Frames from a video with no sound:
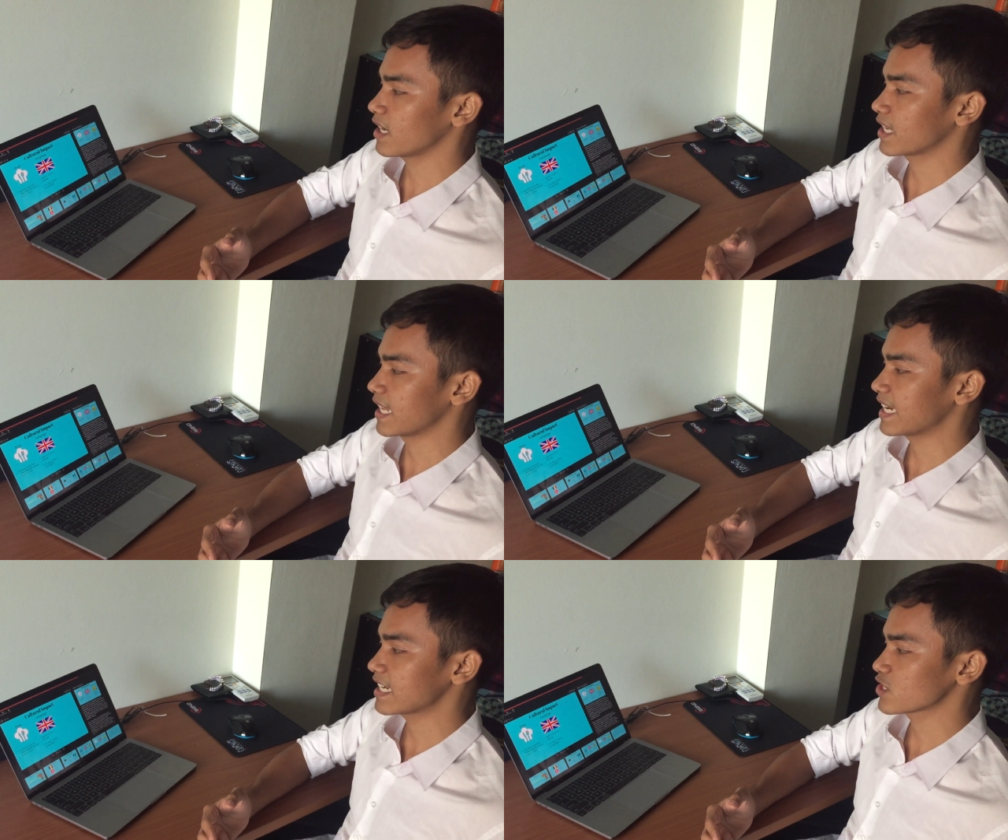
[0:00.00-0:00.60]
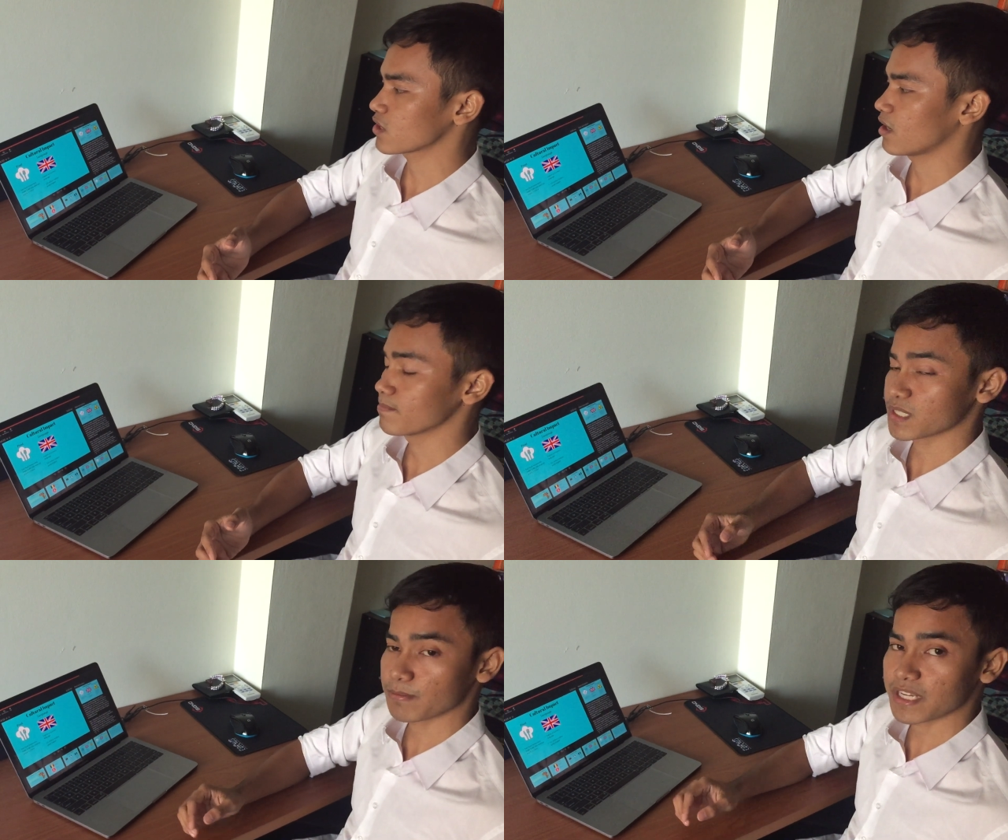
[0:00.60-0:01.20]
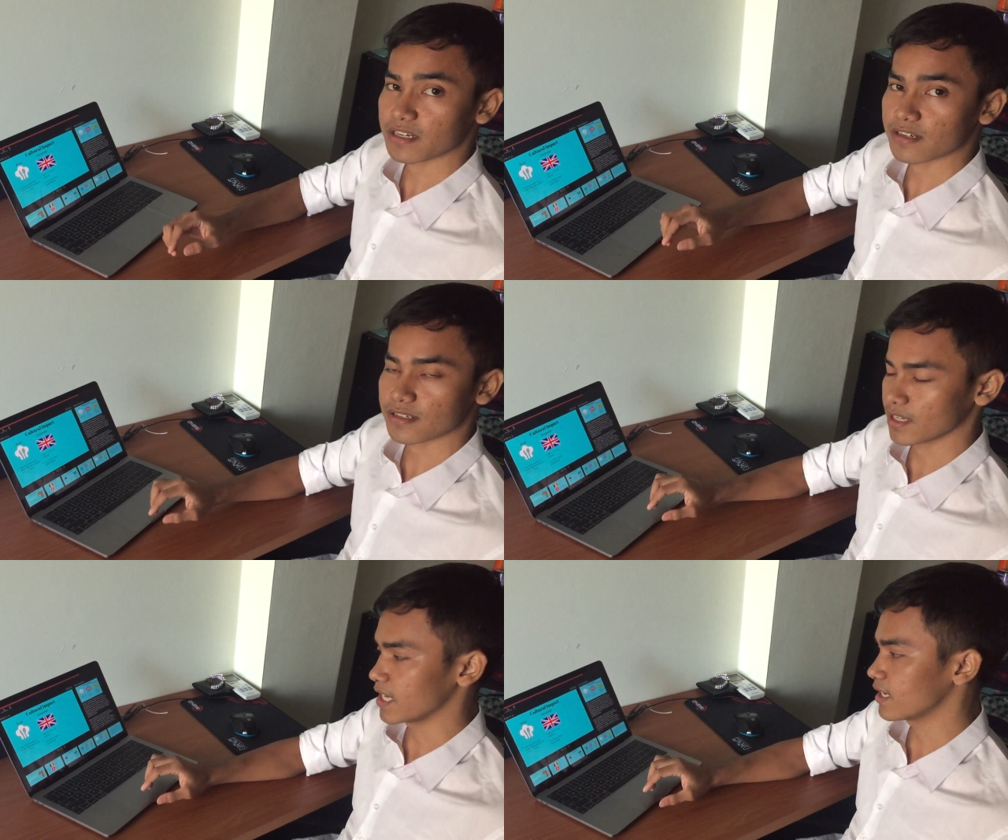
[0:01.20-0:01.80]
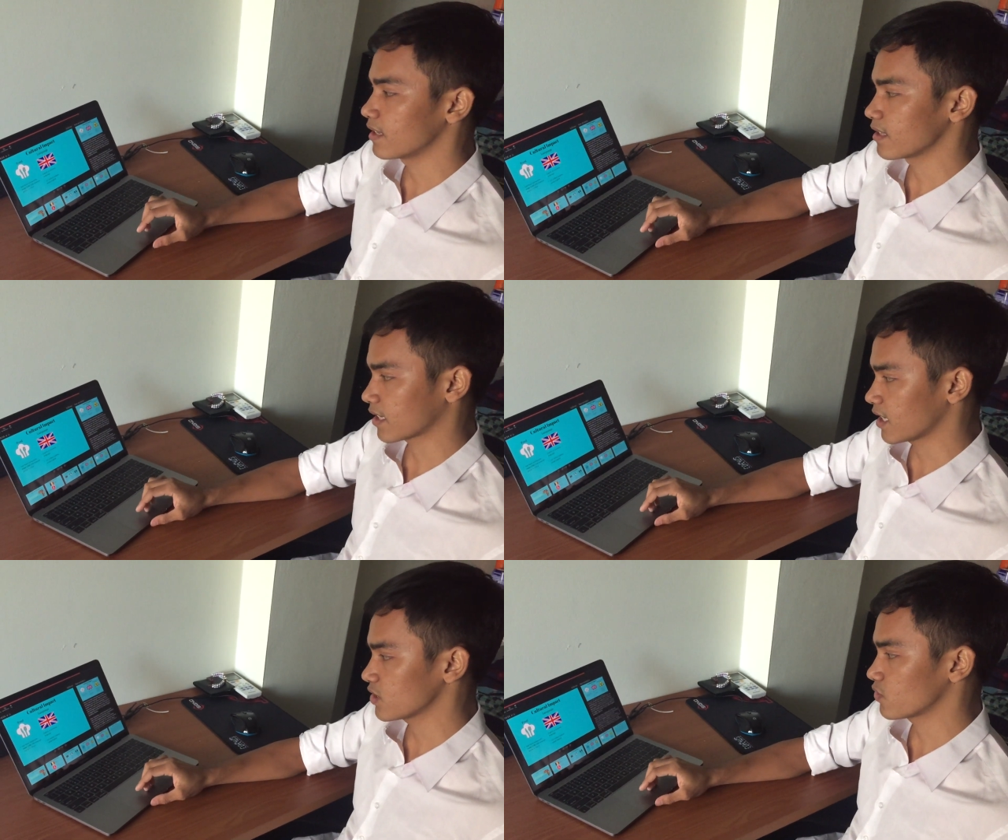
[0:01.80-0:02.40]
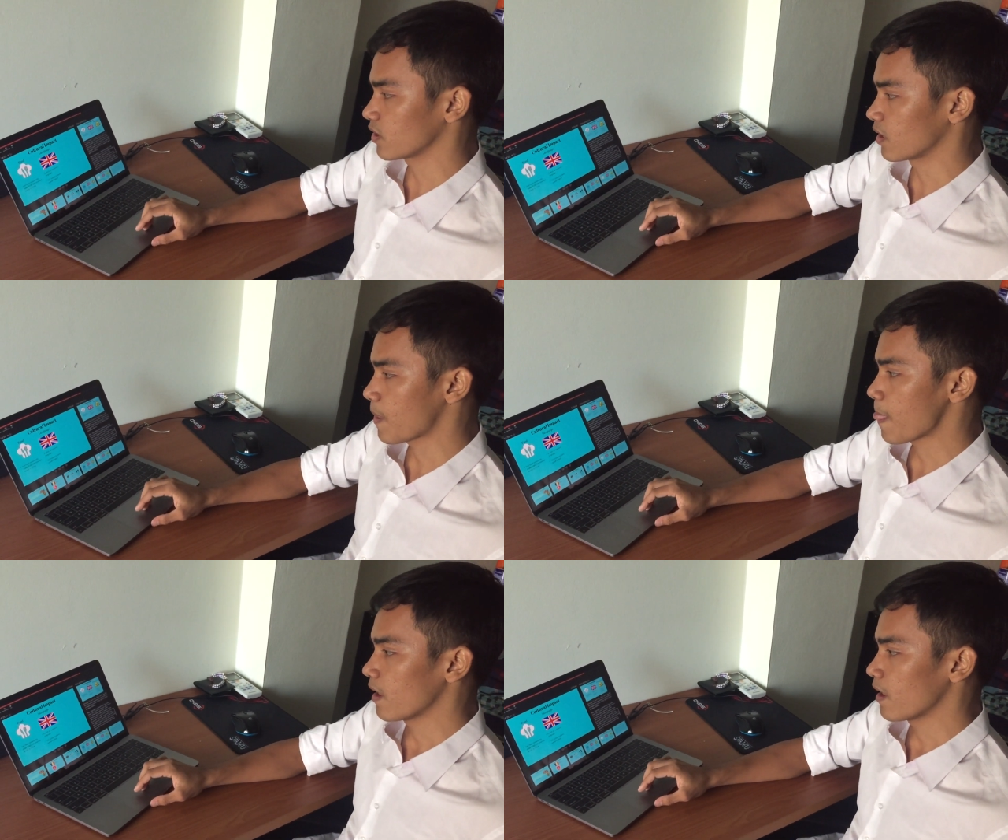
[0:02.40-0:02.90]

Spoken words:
million English speakers in the country.